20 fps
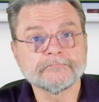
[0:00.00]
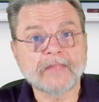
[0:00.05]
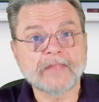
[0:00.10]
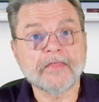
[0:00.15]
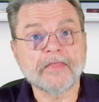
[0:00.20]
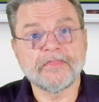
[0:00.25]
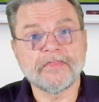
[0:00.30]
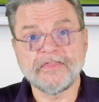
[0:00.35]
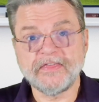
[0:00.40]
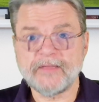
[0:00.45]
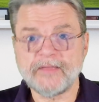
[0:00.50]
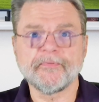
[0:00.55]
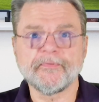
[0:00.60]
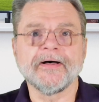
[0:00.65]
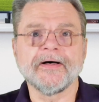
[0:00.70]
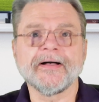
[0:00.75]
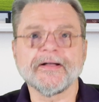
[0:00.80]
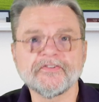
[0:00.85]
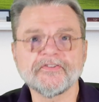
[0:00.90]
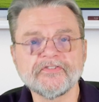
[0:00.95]
the
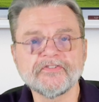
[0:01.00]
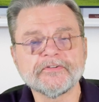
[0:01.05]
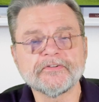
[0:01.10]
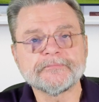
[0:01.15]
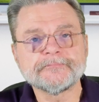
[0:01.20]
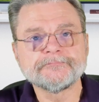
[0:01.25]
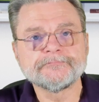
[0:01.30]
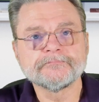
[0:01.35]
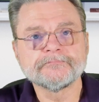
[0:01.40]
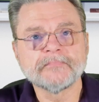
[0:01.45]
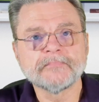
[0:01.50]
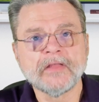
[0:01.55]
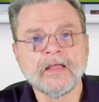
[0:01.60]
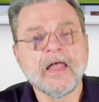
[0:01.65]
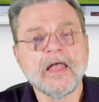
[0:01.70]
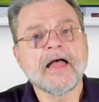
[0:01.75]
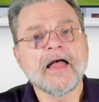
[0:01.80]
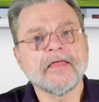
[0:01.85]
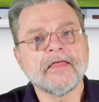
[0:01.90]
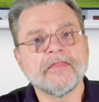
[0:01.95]
box.
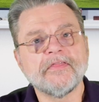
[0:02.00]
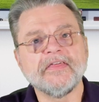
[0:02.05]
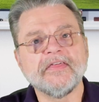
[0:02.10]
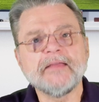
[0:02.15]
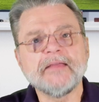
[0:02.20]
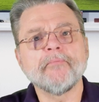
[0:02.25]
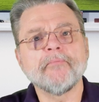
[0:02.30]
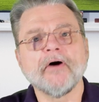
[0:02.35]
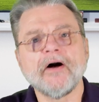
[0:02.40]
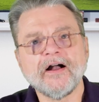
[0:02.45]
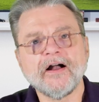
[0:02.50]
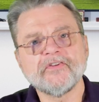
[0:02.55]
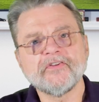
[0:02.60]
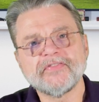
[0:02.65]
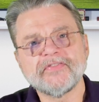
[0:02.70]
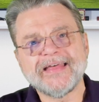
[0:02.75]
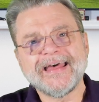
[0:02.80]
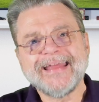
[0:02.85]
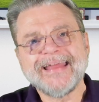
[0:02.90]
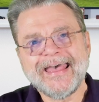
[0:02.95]
The box
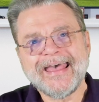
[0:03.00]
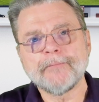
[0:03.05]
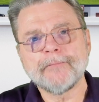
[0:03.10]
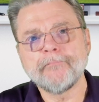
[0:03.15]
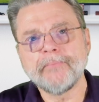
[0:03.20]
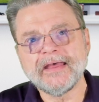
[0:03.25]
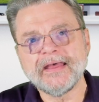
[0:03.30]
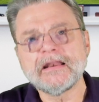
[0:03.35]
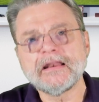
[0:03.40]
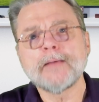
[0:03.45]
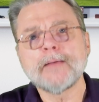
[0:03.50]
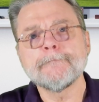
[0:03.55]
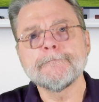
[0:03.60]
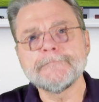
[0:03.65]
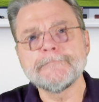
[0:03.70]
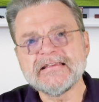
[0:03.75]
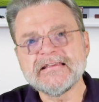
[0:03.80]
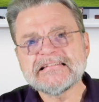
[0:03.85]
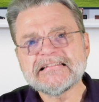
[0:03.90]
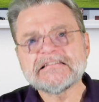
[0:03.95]
that had been
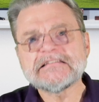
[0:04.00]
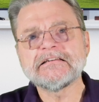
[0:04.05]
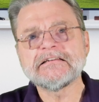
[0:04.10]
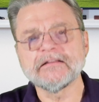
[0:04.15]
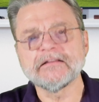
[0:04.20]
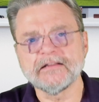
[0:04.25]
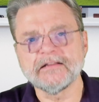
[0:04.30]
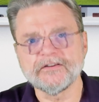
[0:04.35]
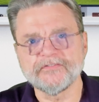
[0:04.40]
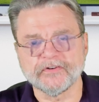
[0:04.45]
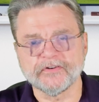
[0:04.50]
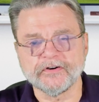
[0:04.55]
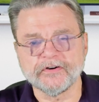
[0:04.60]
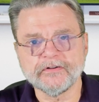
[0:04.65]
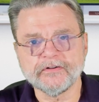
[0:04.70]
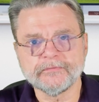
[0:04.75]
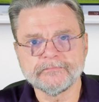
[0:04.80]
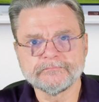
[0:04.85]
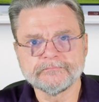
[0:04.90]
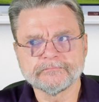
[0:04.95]
misdelivered,
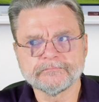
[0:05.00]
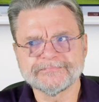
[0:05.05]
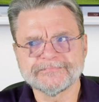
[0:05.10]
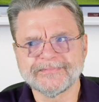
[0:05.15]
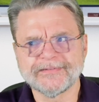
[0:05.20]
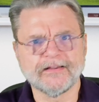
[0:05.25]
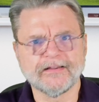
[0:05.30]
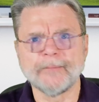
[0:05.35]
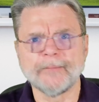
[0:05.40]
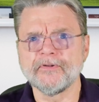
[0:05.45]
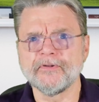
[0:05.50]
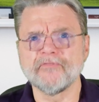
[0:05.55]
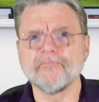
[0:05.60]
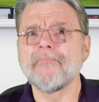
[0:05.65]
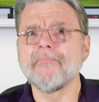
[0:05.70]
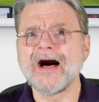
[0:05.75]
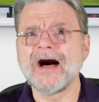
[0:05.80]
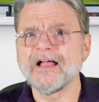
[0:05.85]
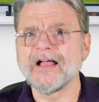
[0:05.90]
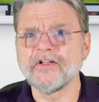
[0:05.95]
a couple of
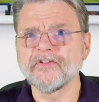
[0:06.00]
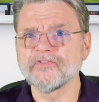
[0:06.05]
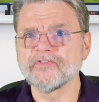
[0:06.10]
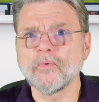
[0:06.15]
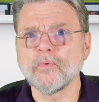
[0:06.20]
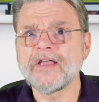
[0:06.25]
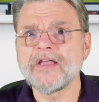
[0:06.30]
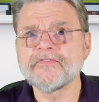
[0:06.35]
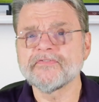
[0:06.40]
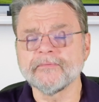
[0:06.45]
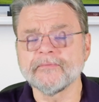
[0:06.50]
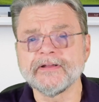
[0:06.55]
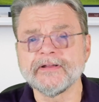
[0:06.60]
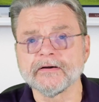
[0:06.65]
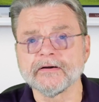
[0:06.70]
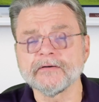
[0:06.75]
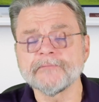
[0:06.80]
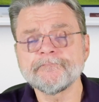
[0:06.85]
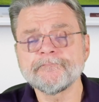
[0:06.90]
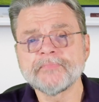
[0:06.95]
miles away from
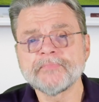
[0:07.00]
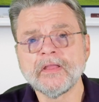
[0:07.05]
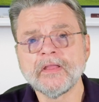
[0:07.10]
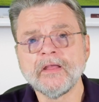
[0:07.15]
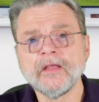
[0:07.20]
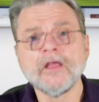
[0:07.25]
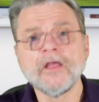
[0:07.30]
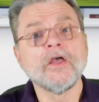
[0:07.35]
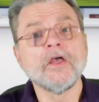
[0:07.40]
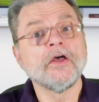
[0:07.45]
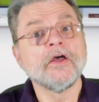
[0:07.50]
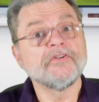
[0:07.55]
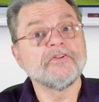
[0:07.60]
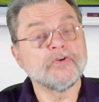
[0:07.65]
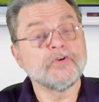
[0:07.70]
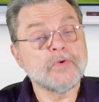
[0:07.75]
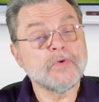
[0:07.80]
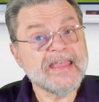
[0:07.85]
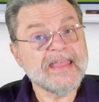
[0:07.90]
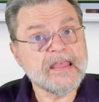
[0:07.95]
here,
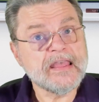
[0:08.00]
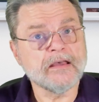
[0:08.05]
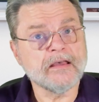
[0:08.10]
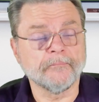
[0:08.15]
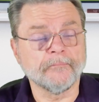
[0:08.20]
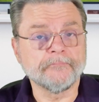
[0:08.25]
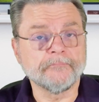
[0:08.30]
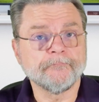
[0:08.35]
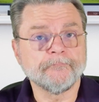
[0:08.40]
to him.